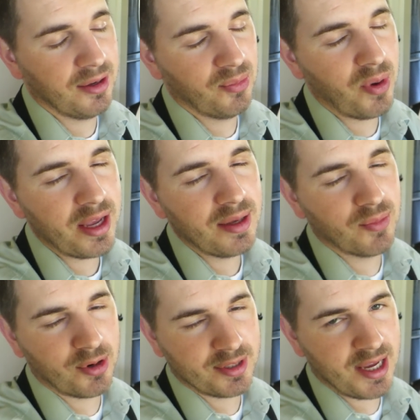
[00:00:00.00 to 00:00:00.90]
way
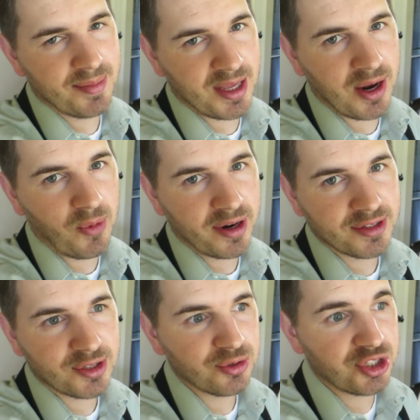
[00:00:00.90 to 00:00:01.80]
more time than I
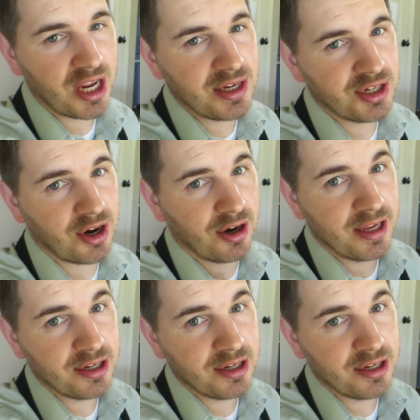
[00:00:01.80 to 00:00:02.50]
wanted to changing our